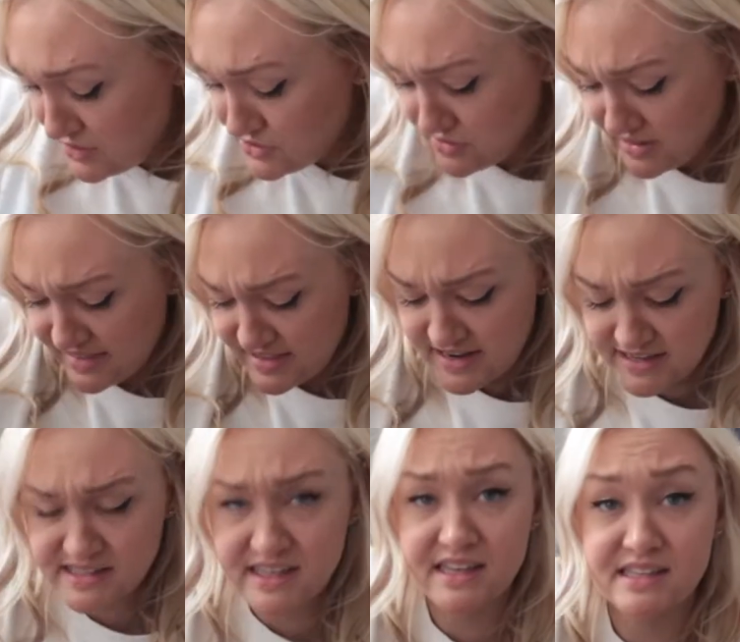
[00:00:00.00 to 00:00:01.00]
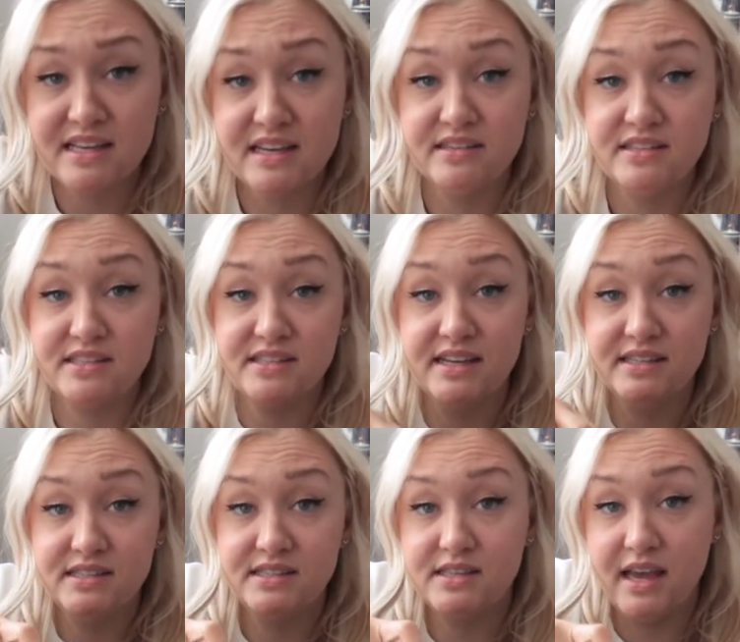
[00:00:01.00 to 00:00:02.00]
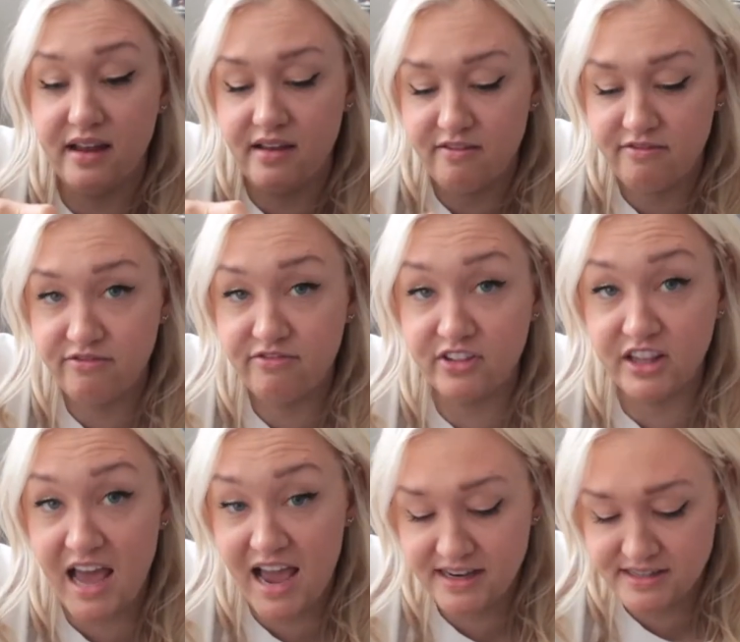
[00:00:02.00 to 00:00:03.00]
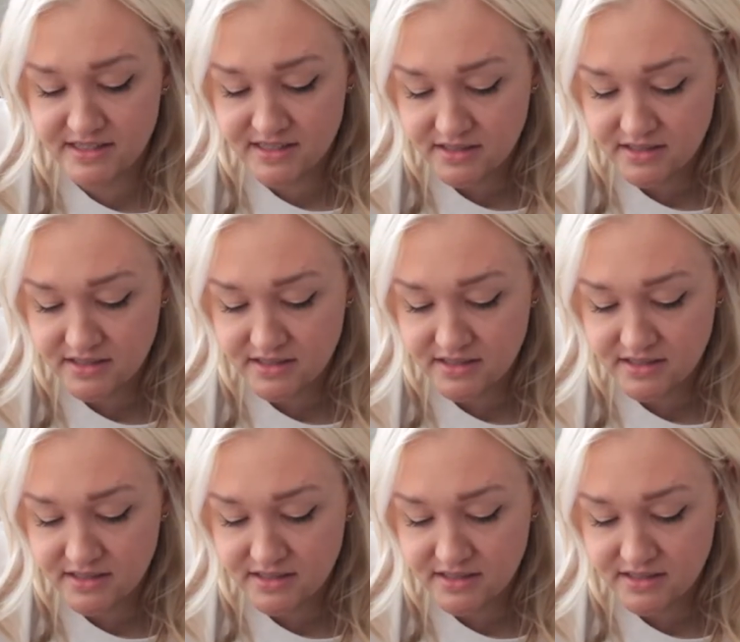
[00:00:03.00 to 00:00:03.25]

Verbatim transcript: So again, the nice thing is it sits like flat